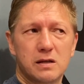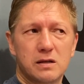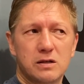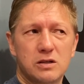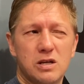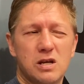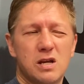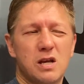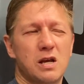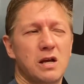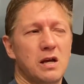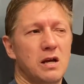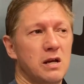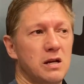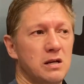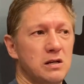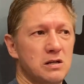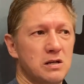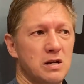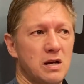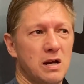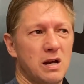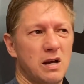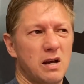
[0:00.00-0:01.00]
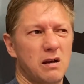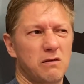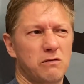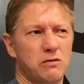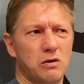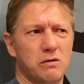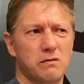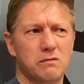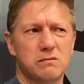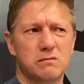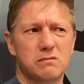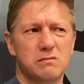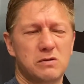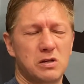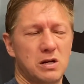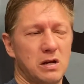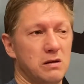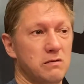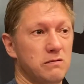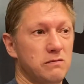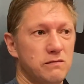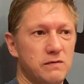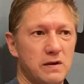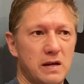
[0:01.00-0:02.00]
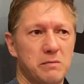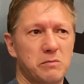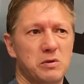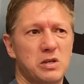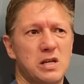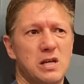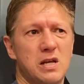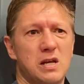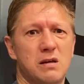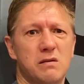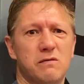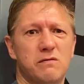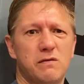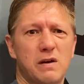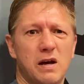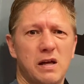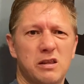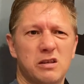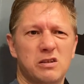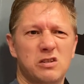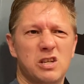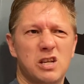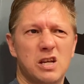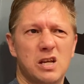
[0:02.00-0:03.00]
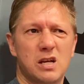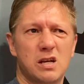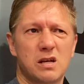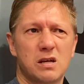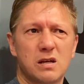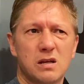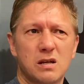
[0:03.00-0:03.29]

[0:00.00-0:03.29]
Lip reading: Yeah, and I've got, you know, family here, father's here,